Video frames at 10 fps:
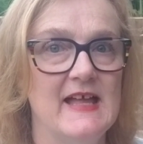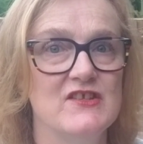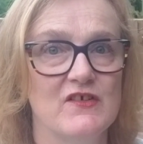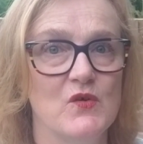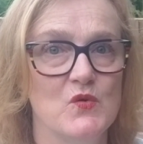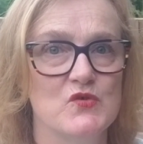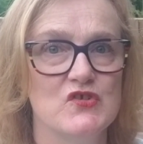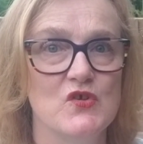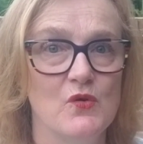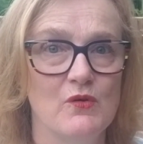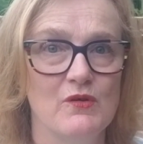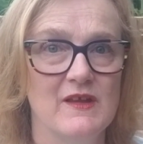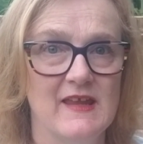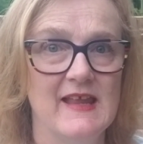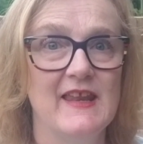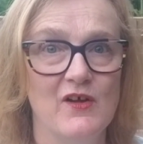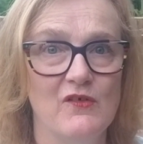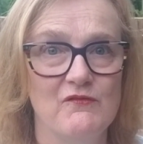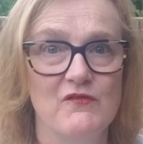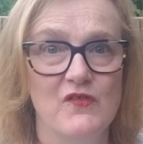And of course, you're killing
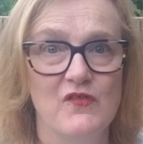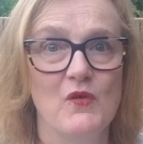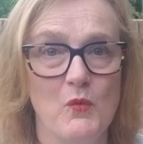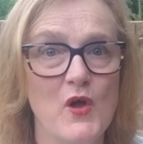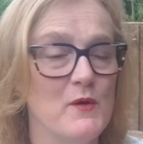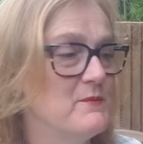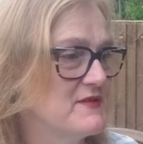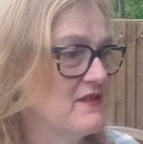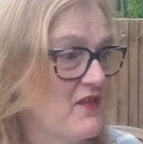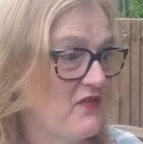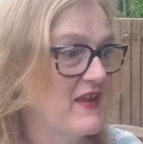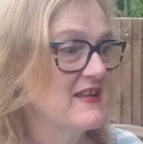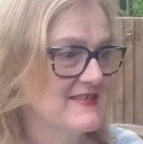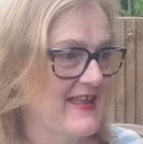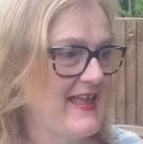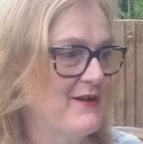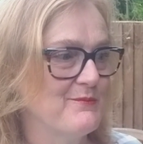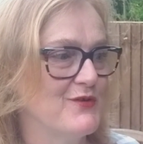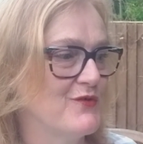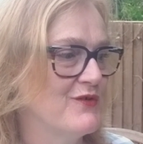off the worms and the things that
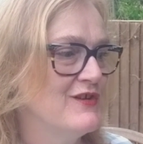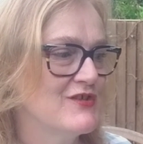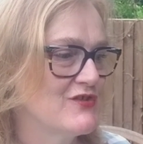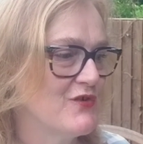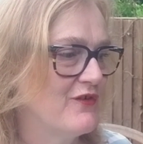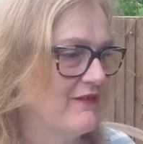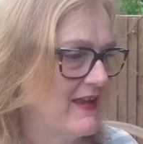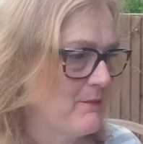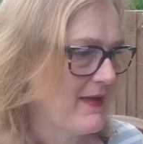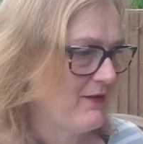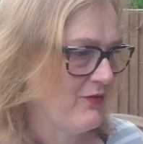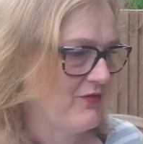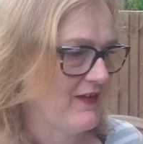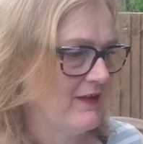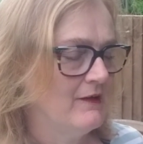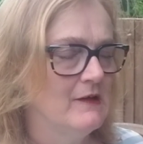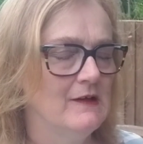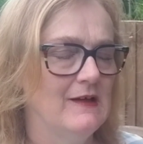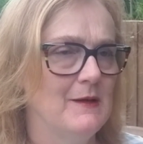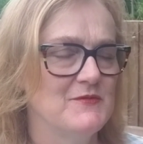help your soil keep healthy.
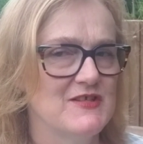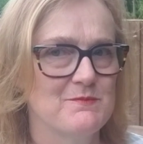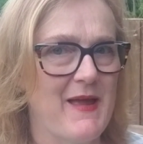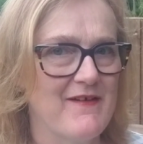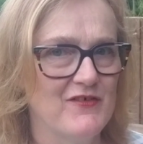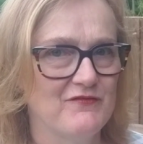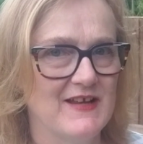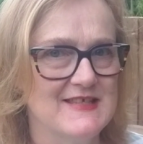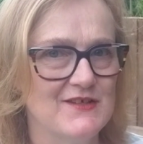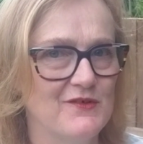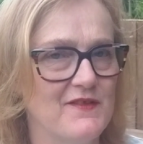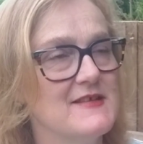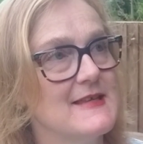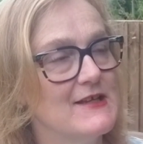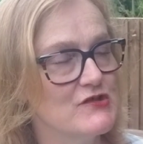I'm just paraphrasing all of this.